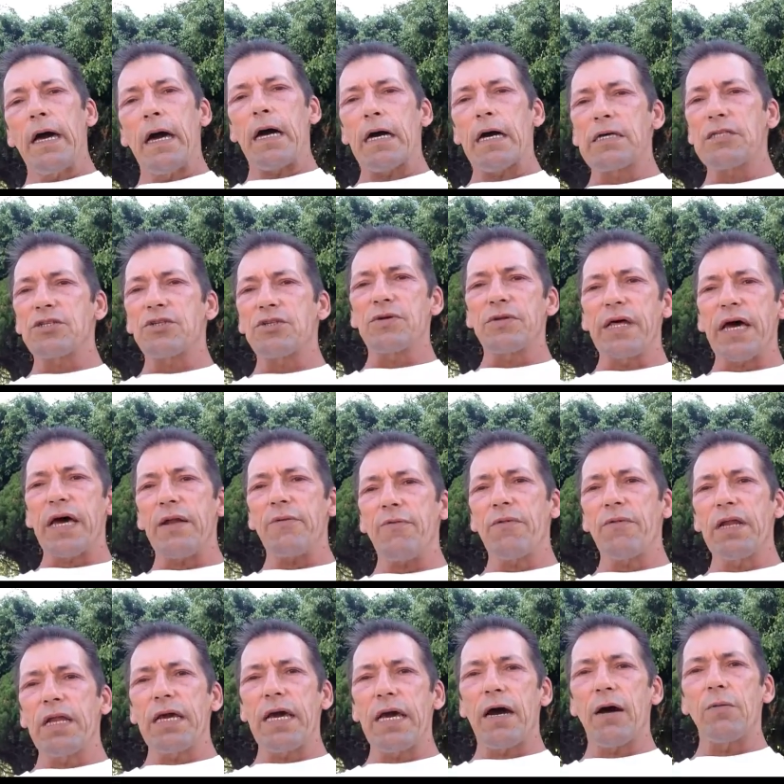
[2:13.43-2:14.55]
Uh, so that
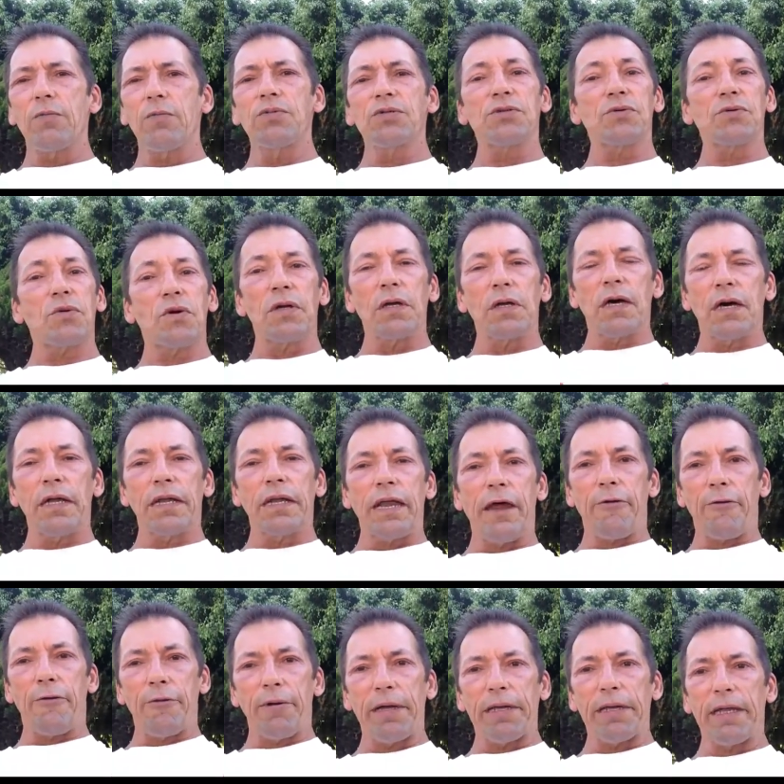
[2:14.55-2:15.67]
really helps uh,
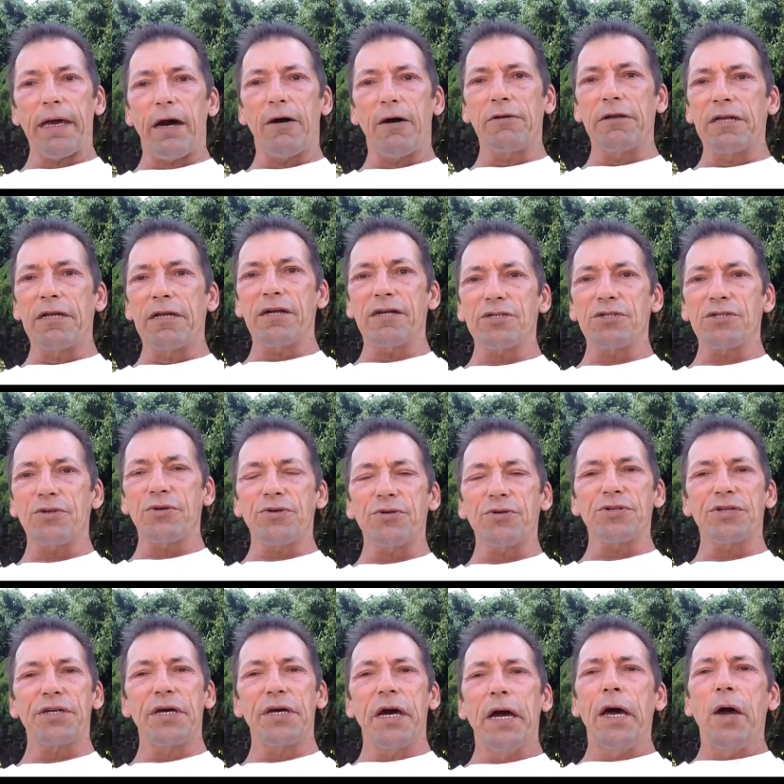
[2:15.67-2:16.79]
narrowing down in our
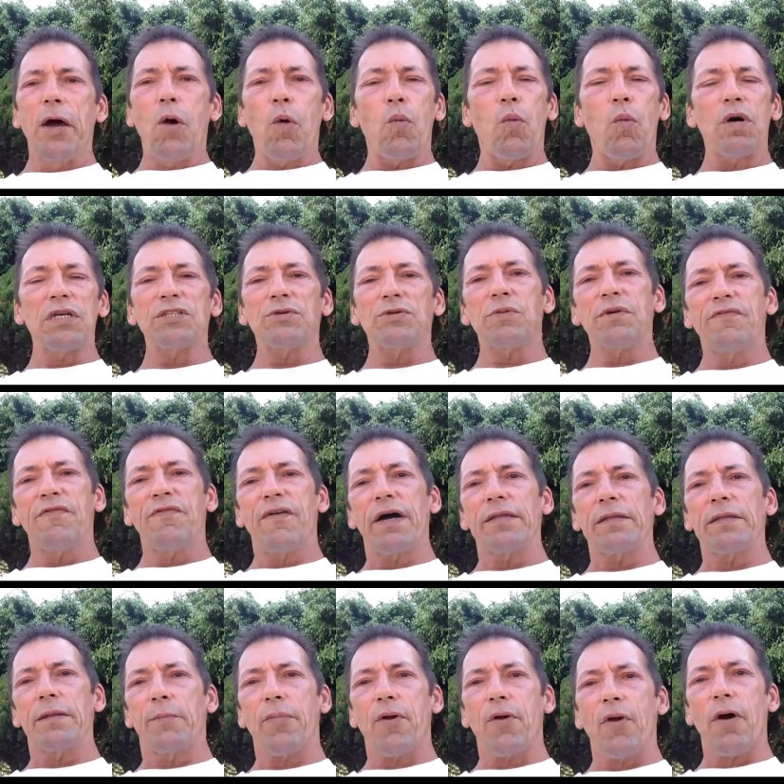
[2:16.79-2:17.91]
search. Once we
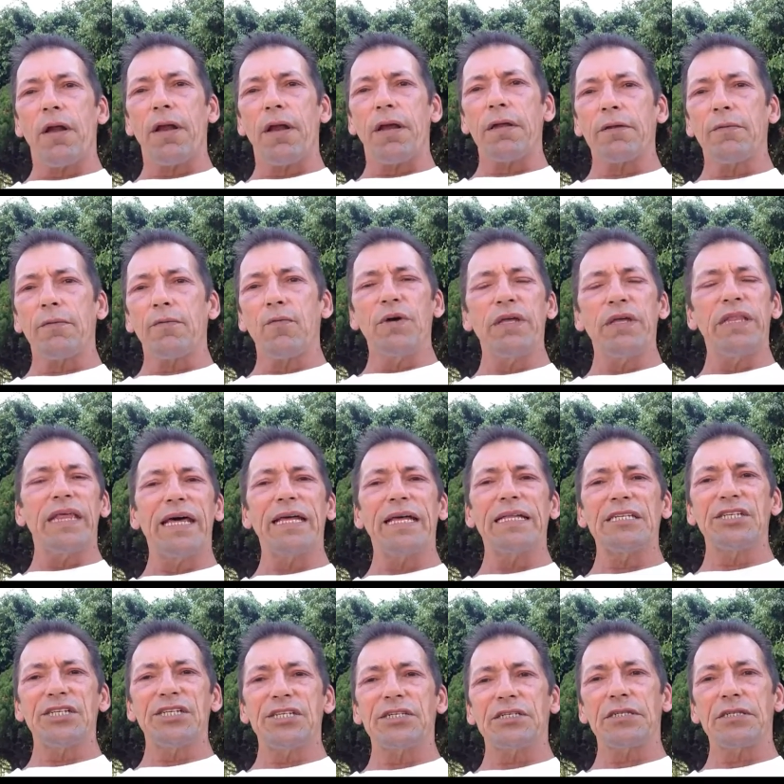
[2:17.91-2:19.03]
find the product, we
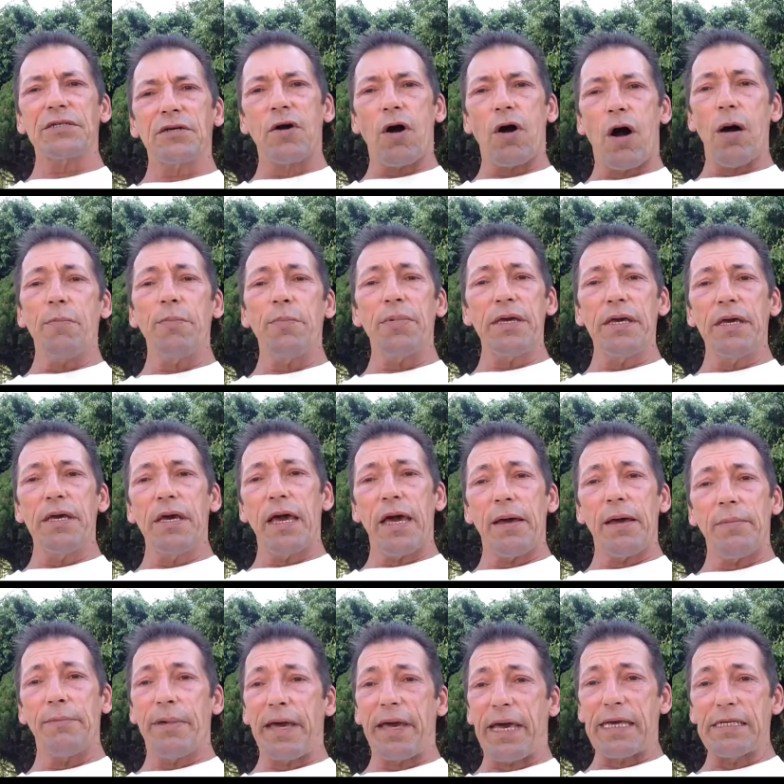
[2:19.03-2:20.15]
then just copy
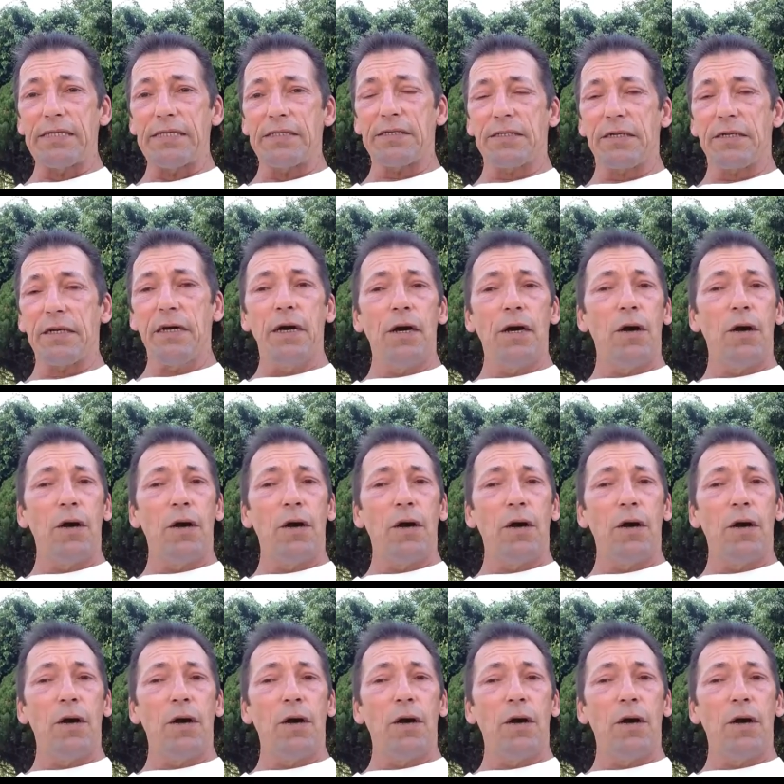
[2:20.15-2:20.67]
and paste.